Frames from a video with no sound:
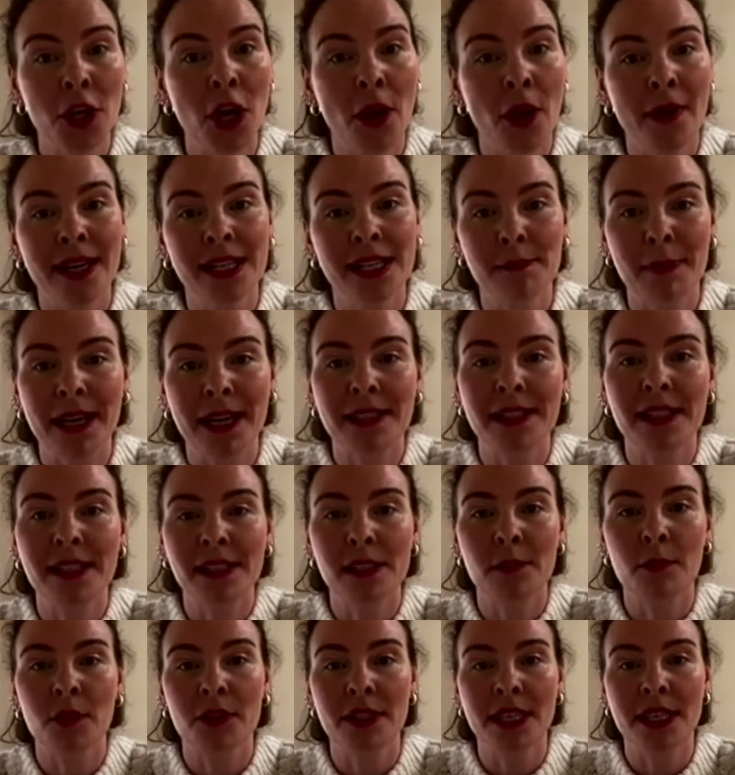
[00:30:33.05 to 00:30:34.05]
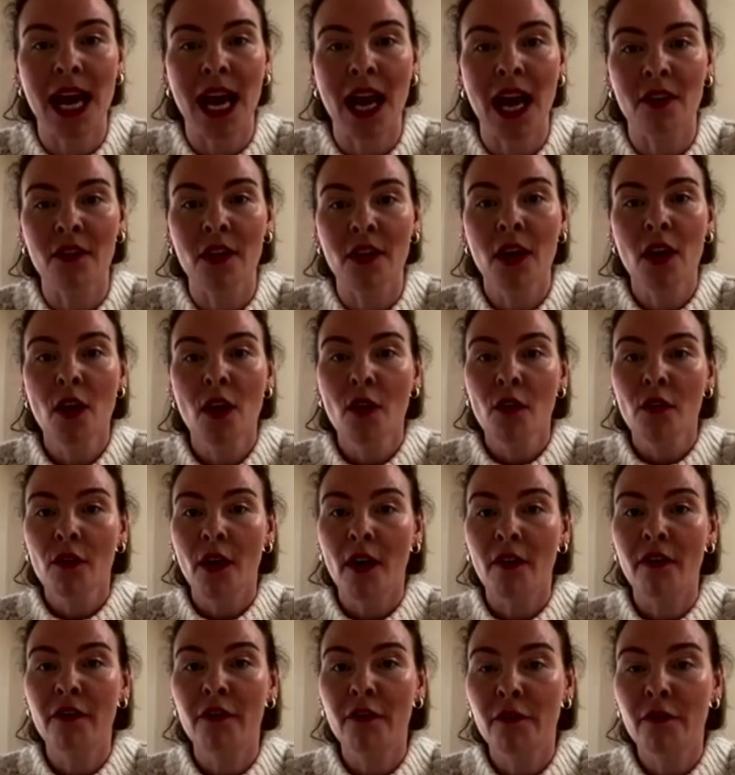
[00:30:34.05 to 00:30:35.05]
You know, expecting someone to have
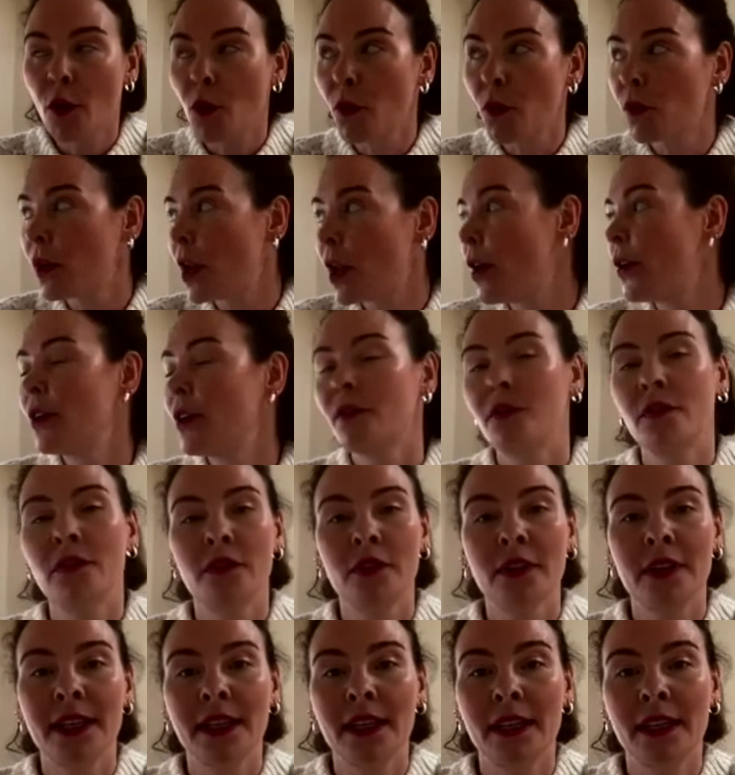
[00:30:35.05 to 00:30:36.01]
a full load of